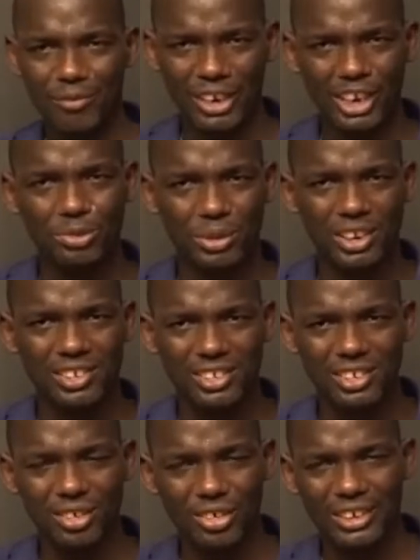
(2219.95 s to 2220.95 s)
experienced
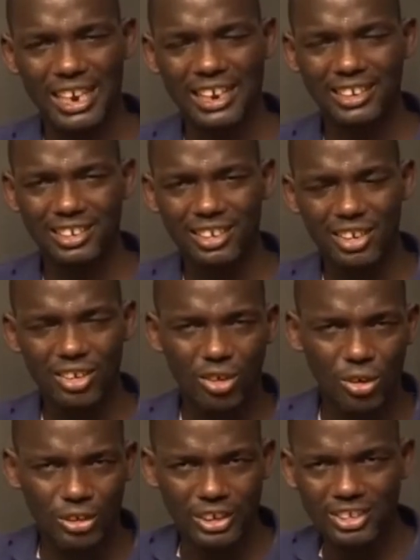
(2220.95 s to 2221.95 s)

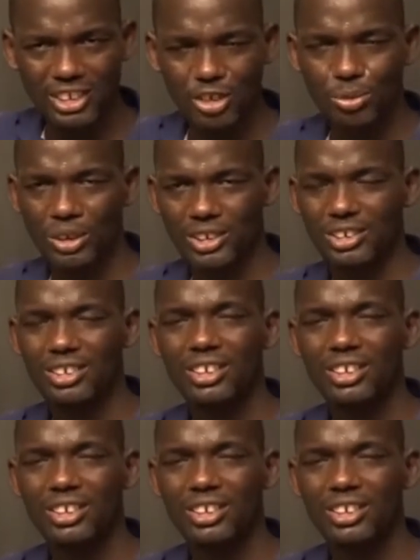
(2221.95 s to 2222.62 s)
on this aspect.